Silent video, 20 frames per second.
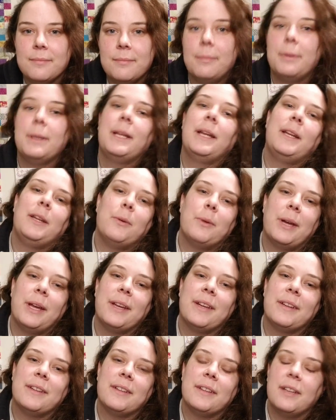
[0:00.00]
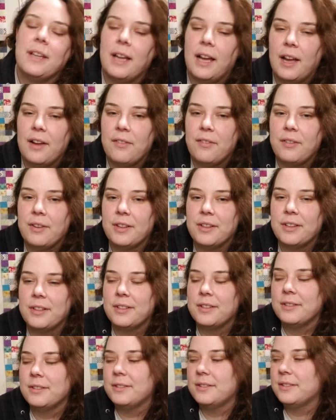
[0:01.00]
But anyway, I
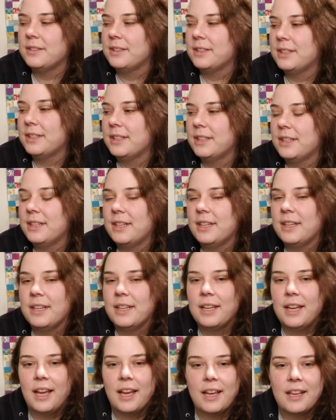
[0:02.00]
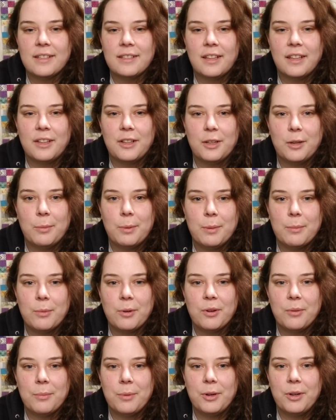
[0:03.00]
feel, I guess, a little bit
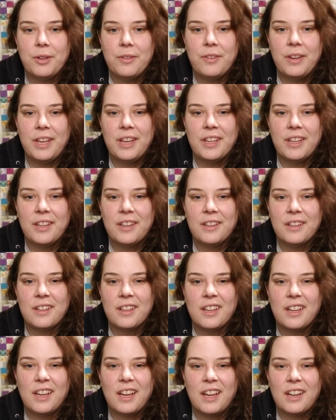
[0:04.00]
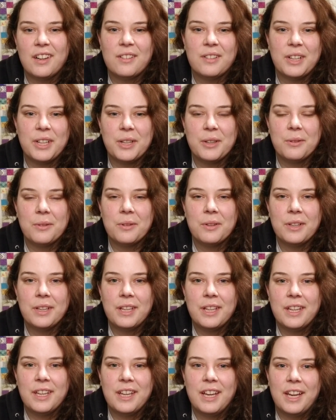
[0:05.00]
more motivated. I don't know.
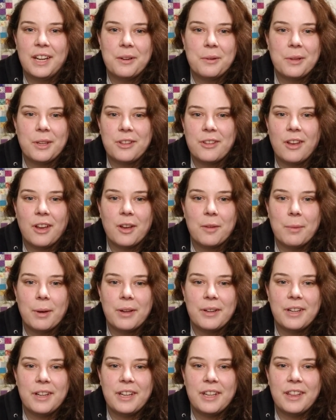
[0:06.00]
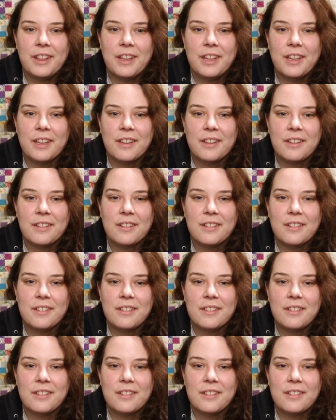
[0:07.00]
I didn't really talk about anything.